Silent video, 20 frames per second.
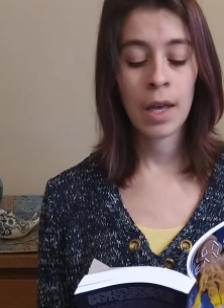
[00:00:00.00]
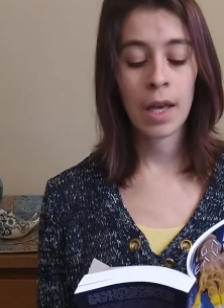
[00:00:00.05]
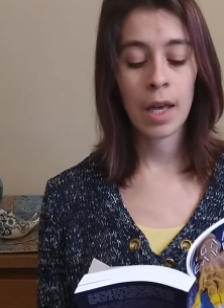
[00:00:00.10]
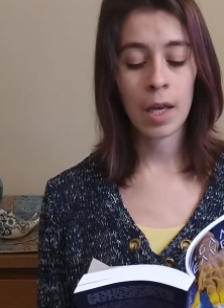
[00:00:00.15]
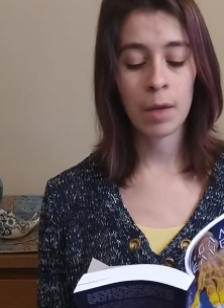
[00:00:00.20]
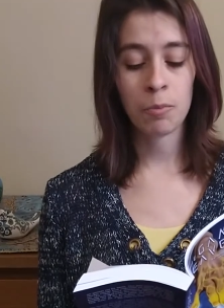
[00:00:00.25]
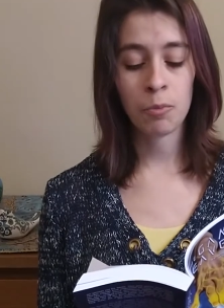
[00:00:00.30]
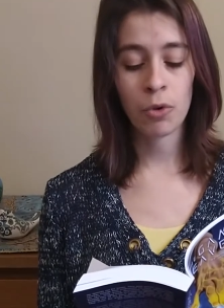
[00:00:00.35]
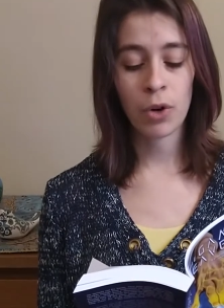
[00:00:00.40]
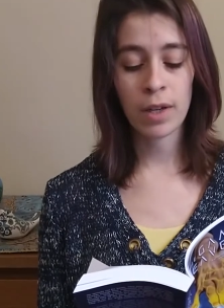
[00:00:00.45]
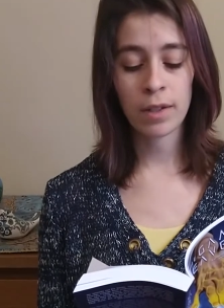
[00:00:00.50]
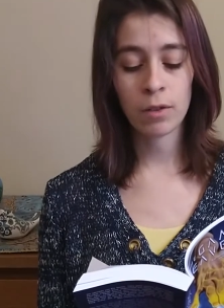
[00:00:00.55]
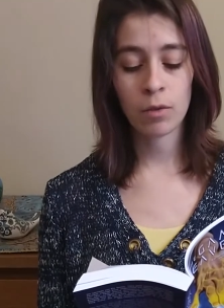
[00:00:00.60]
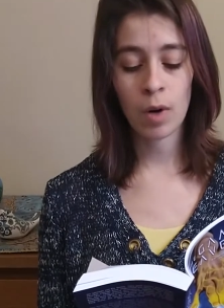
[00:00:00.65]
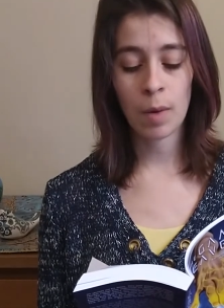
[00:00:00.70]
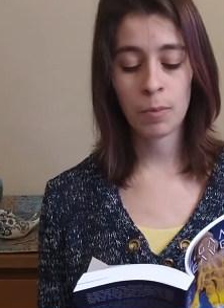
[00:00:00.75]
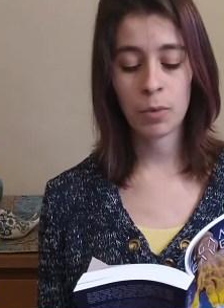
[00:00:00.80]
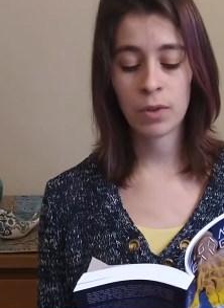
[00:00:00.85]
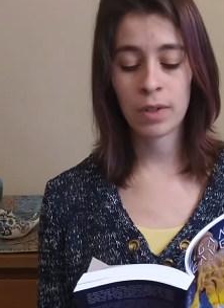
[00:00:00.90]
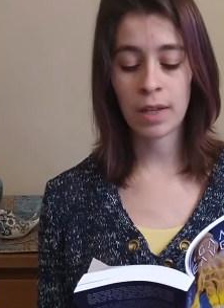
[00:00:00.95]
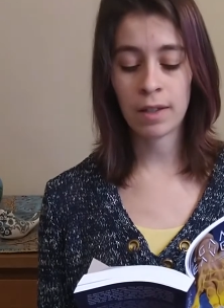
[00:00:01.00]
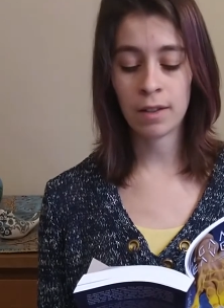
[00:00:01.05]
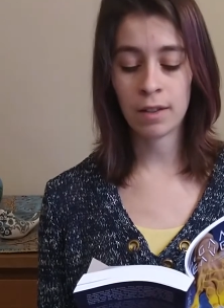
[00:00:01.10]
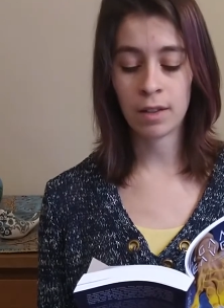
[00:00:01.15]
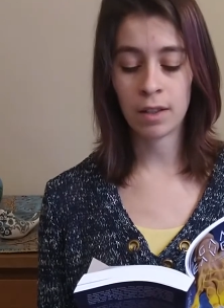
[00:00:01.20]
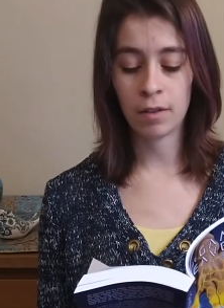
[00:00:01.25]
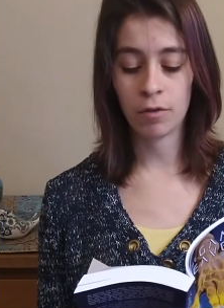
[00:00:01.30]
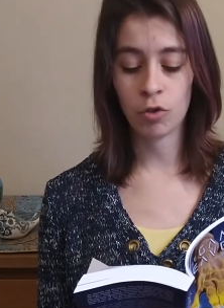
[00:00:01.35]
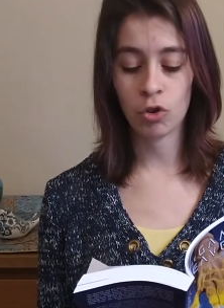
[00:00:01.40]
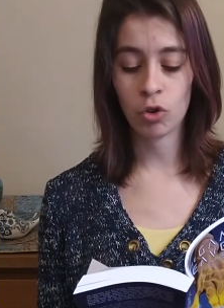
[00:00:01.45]
A press
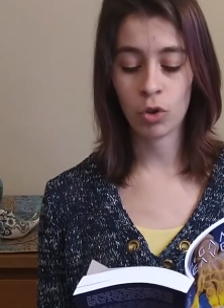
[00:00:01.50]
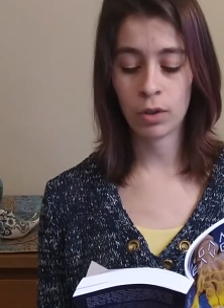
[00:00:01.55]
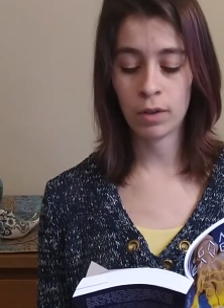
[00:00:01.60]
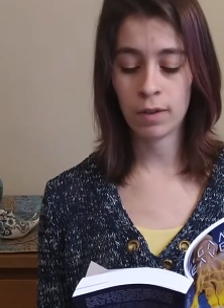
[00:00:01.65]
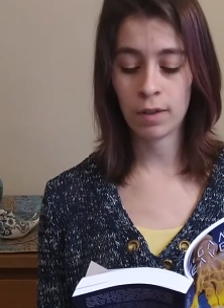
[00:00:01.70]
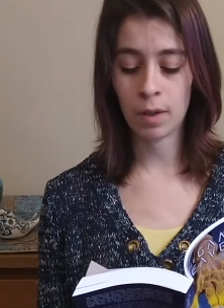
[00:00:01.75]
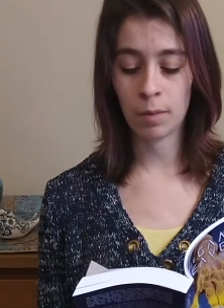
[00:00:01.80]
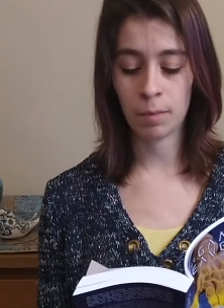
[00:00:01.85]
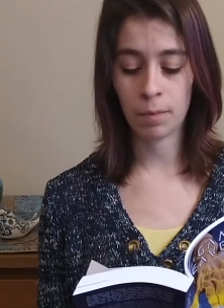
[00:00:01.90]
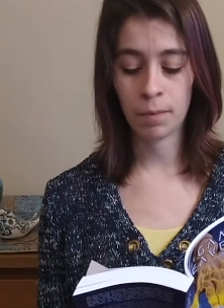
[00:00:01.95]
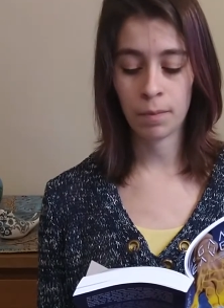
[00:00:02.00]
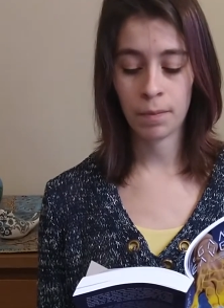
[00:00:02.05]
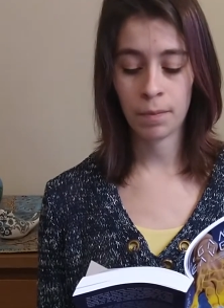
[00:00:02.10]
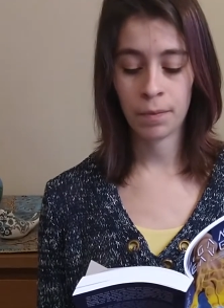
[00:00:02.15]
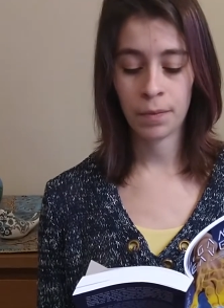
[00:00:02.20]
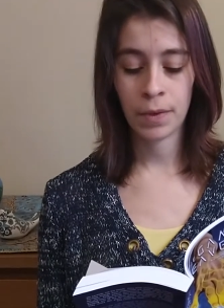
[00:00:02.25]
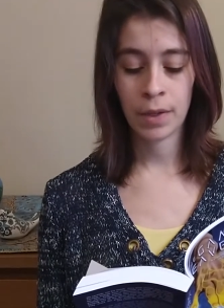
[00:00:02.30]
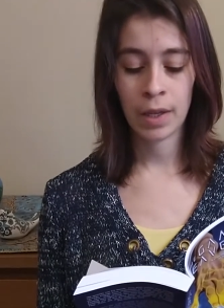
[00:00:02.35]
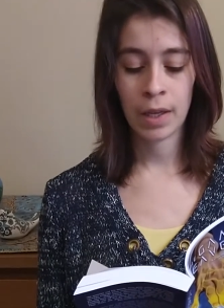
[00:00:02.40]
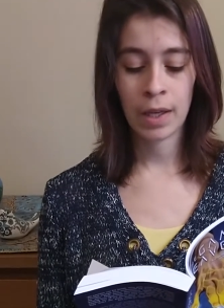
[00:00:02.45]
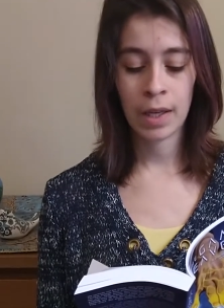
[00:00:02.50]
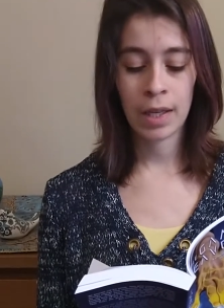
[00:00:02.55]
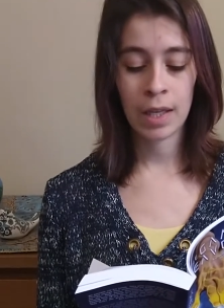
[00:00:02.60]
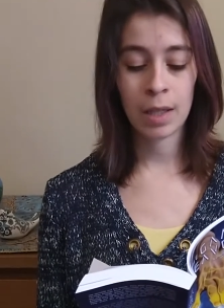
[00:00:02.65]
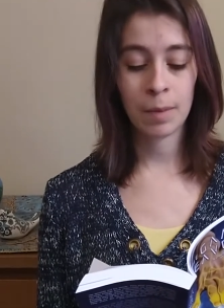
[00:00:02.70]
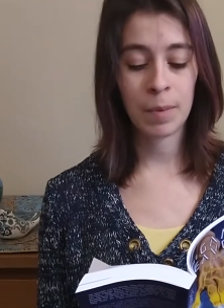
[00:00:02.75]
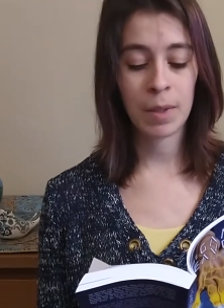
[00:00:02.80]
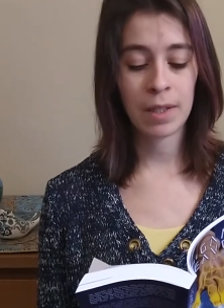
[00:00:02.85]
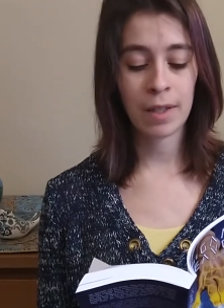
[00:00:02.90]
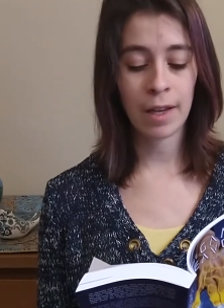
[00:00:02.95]
representative joins them. He'll
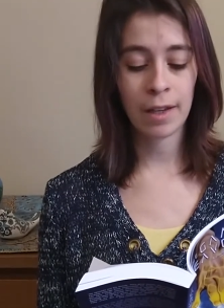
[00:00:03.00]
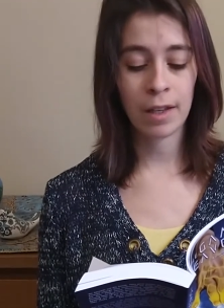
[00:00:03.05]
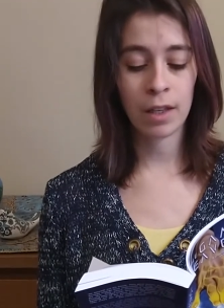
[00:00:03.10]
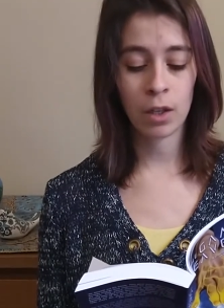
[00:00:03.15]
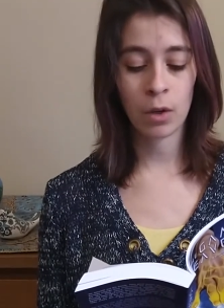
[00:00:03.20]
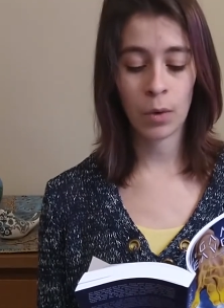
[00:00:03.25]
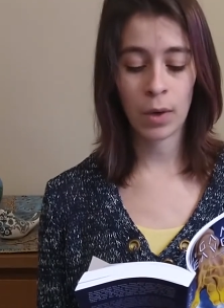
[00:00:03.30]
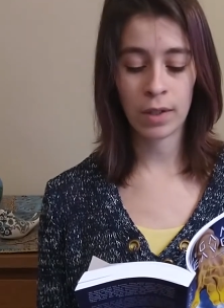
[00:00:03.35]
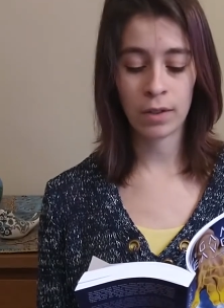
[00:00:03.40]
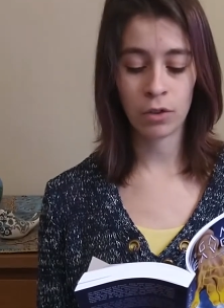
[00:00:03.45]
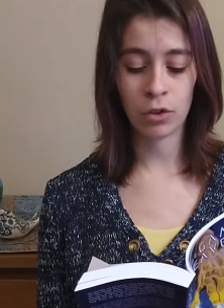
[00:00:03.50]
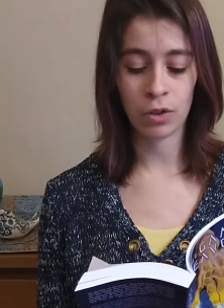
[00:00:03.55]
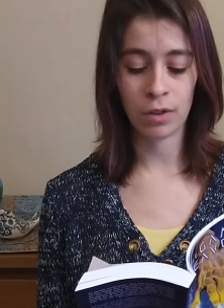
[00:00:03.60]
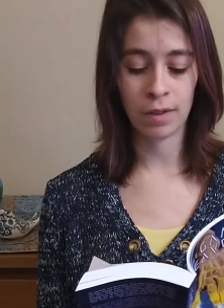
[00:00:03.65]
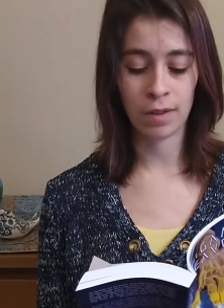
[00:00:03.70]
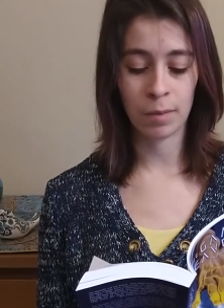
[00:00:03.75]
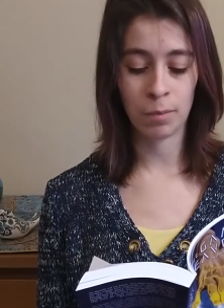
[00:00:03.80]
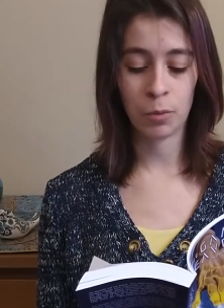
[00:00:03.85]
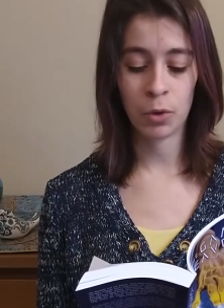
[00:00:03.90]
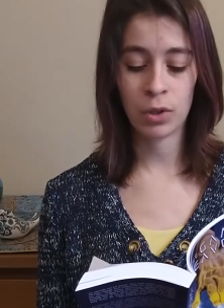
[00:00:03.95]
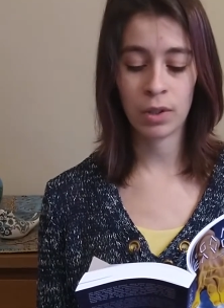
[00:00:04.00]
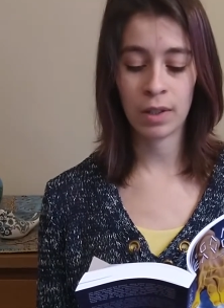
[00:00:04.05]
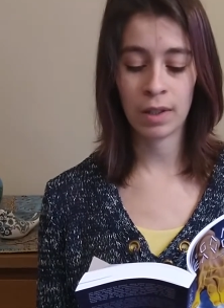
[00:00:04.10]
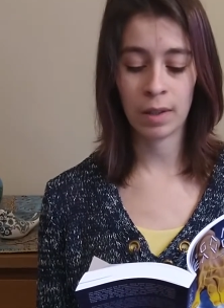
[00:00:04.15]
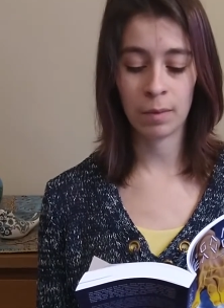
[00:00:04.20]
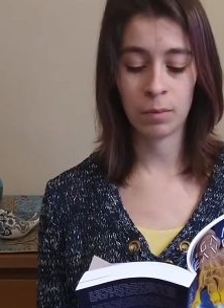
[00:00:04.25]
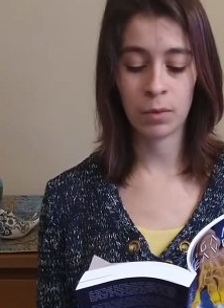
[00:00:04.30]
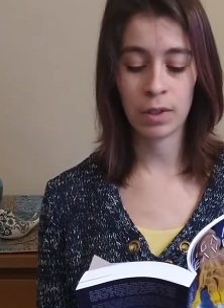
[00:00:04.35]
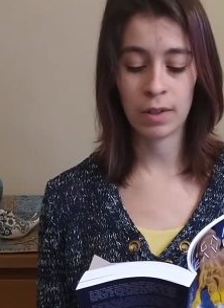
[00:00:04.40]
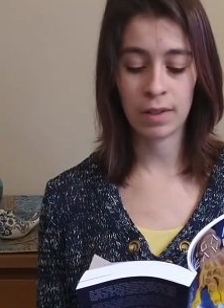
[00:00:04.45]
be taking questions and putting
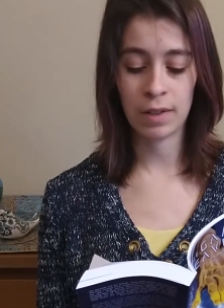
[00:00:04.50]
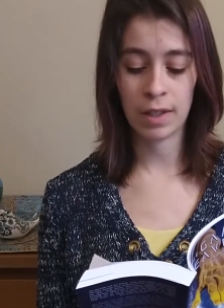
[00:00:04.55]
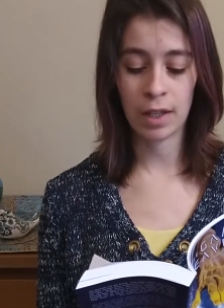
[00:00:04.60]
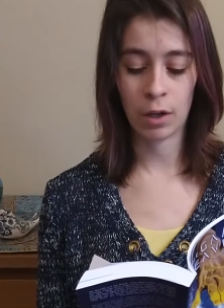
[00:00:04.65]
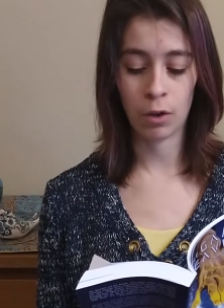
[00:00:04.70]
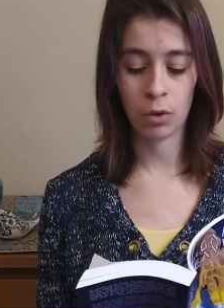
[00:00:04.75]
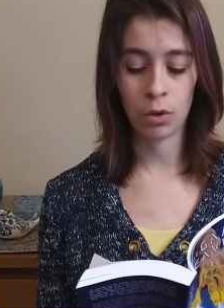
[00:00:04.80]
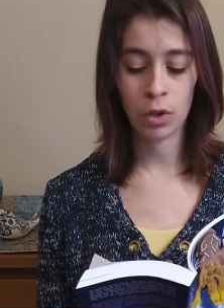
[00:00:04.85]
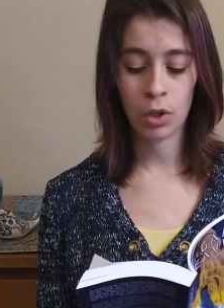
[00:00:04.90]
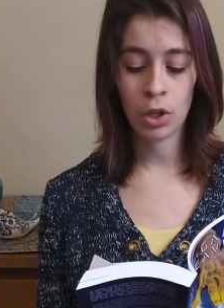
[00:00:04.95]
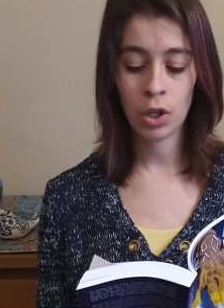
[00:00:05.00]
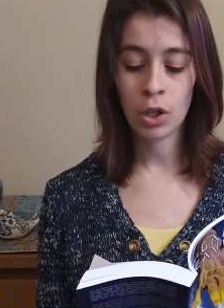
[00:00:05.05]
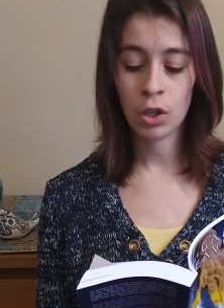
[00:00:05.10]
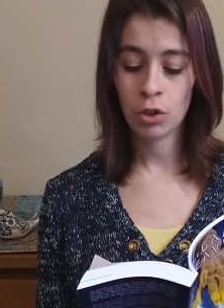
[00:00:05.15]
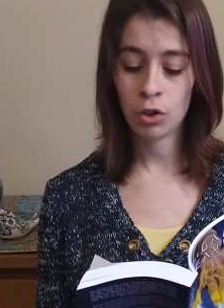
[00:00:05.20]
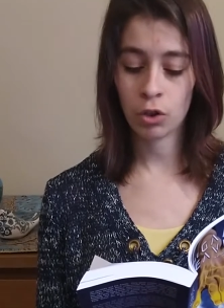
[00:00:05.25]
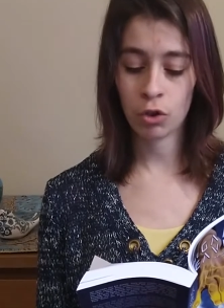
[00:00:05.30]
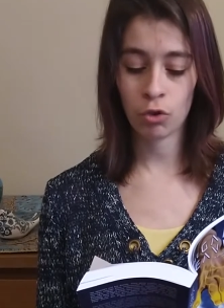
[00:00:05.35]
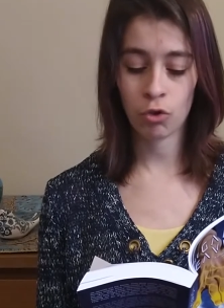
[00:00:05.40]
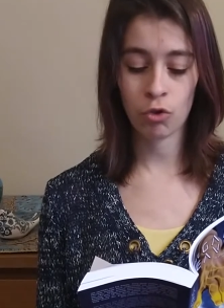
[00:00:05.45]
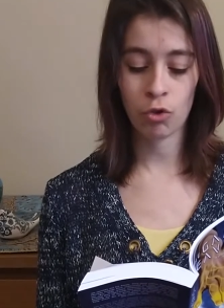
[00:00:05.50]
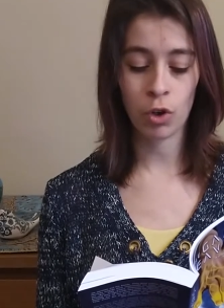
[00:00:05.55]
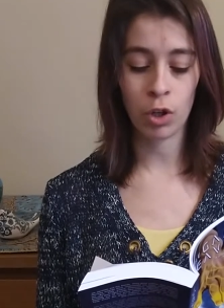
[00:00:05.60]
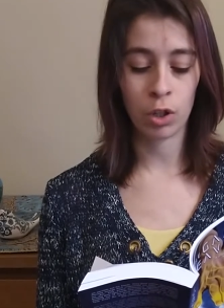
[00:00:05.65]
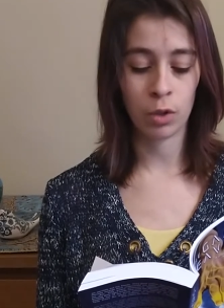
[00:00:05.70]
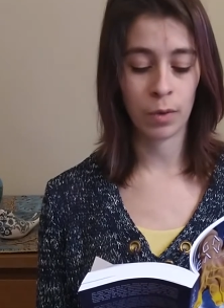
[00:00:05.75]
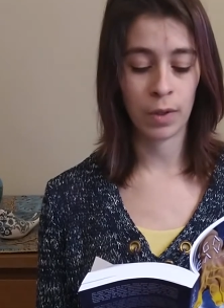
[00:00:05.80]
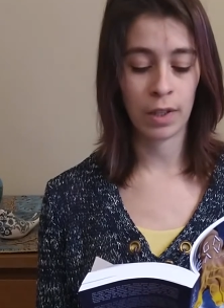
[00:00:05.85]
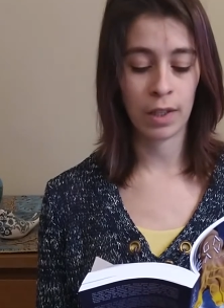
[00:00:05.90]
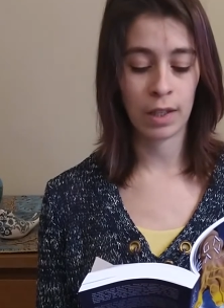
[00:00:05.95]
them to Seo to control
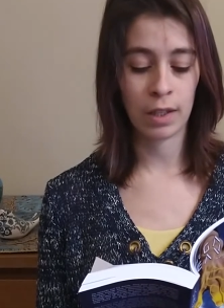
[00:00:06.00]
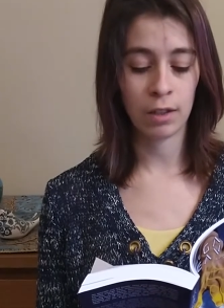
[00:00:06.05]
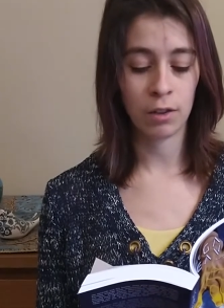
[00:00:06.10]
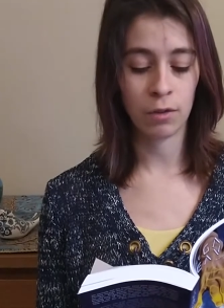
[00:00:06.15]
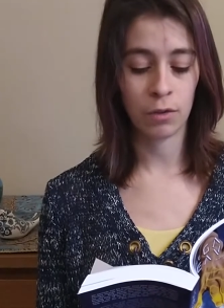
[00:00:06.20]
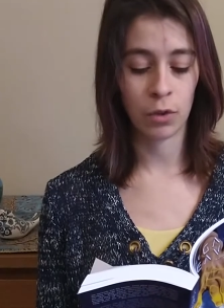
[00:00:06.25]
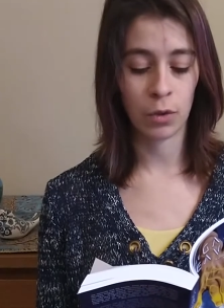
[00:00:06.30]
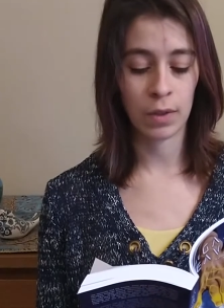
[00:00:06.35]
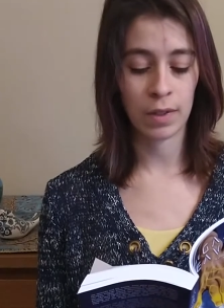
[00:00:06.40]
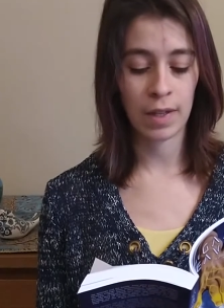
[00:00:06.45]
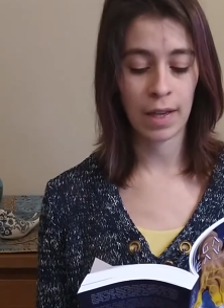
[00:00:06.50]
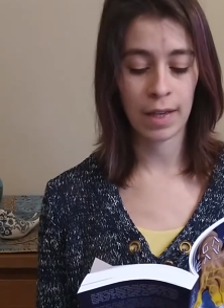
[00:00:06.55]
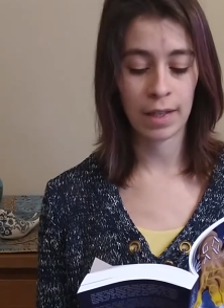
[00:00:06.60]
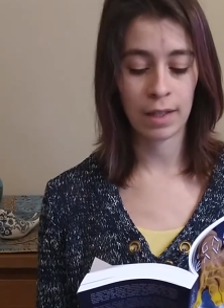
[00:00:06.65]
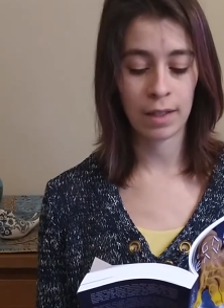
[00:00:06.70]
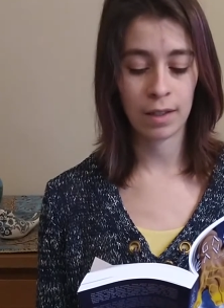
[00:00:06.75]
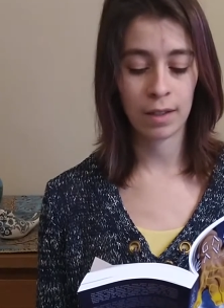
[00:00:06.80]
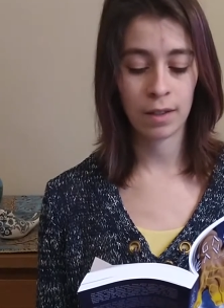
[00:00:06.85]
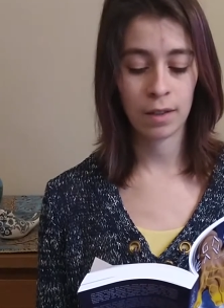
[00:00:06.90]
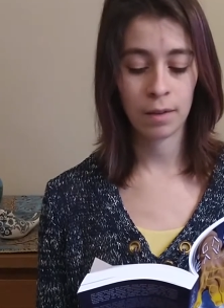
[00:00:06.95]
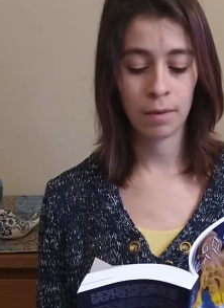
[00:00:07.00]
when the interview is headed.